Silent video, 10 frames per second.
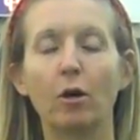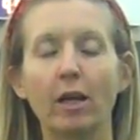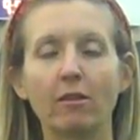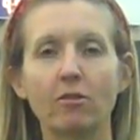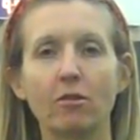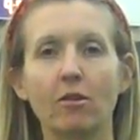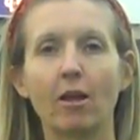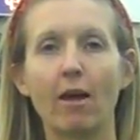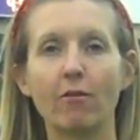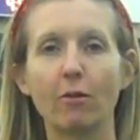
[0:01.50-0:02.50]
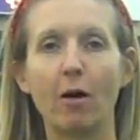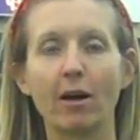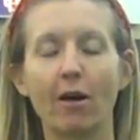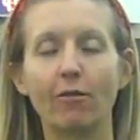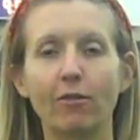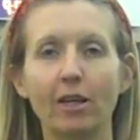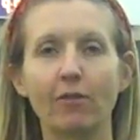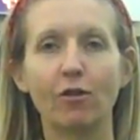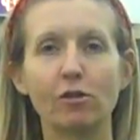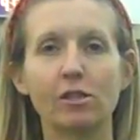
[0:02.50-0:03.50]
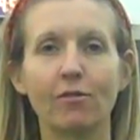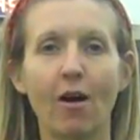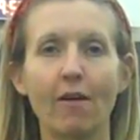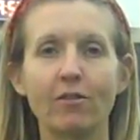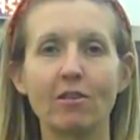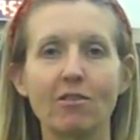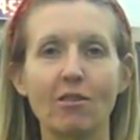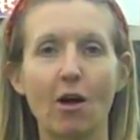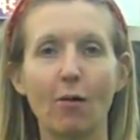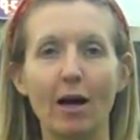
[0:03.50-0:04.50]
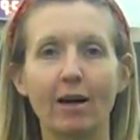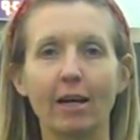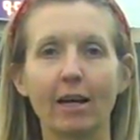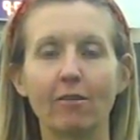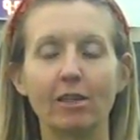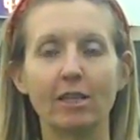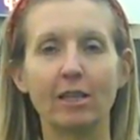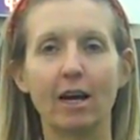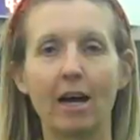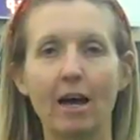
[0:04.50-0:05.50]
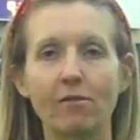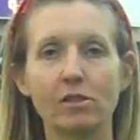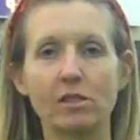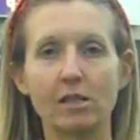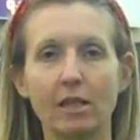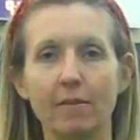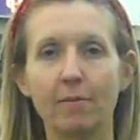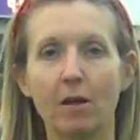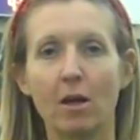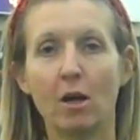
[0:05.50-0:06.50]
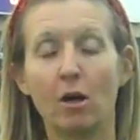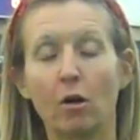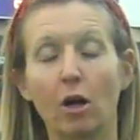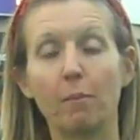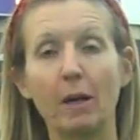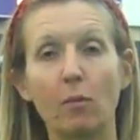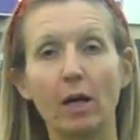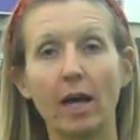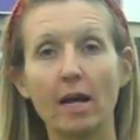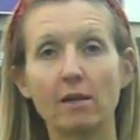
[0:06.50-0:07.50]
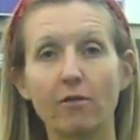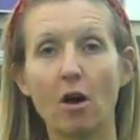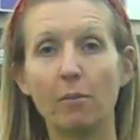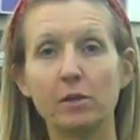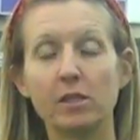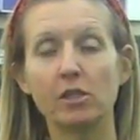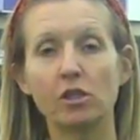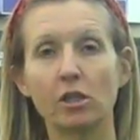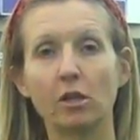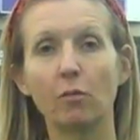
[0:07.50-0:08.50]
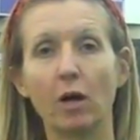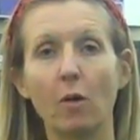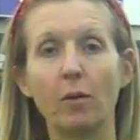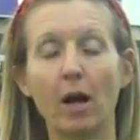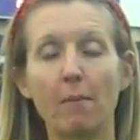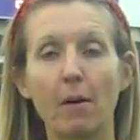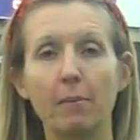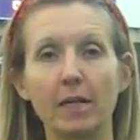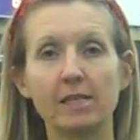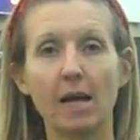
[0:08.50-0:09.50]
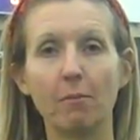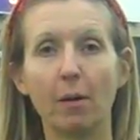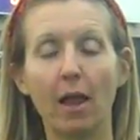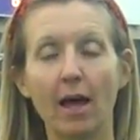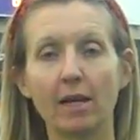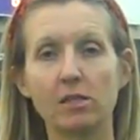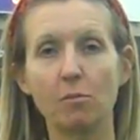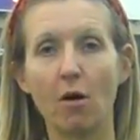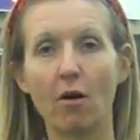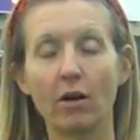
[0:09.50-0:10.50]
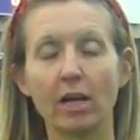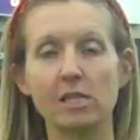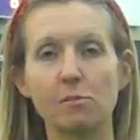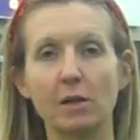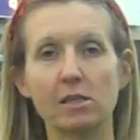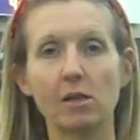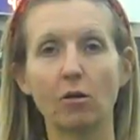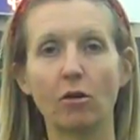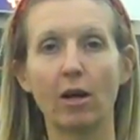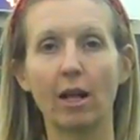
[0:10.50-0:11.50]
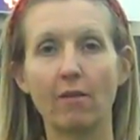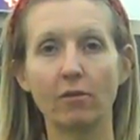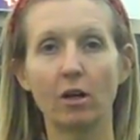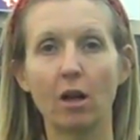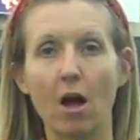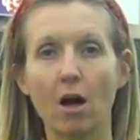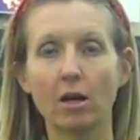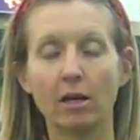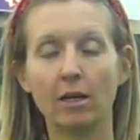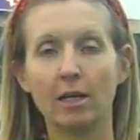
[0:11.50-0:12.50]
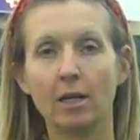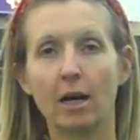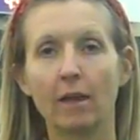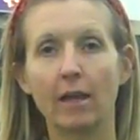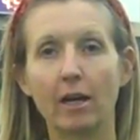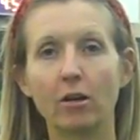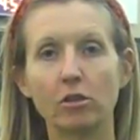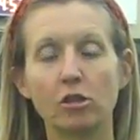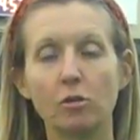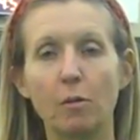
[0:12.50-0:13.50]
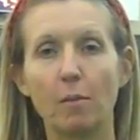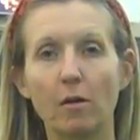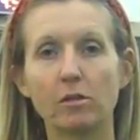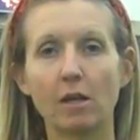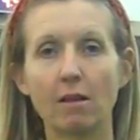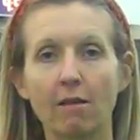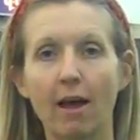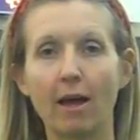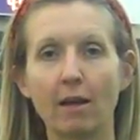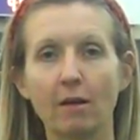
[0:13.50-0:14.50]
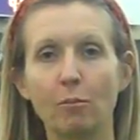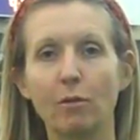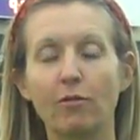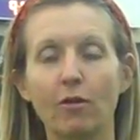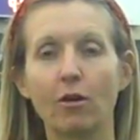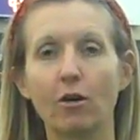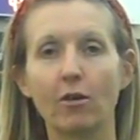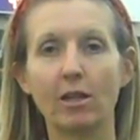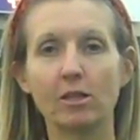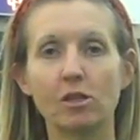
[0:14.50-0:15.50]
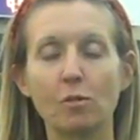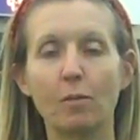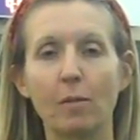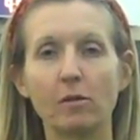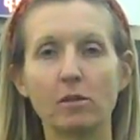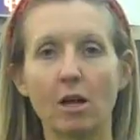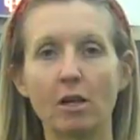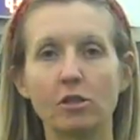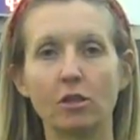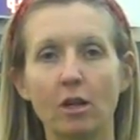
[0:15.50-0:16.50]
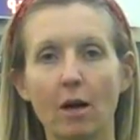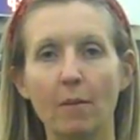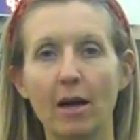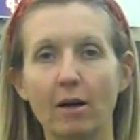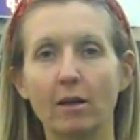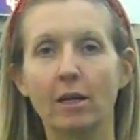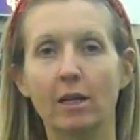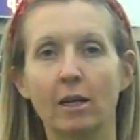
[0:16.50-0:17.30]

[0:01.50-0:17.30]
morning, everyone. Hopefully you've all survived the snow out here in Evanston. Got a big weekend of competition. We open up our Big Ten play tomorrow against Minnesota at 11 o'clock. And then on Super Bowl Sunday, before the Super Bowl starts, you can come out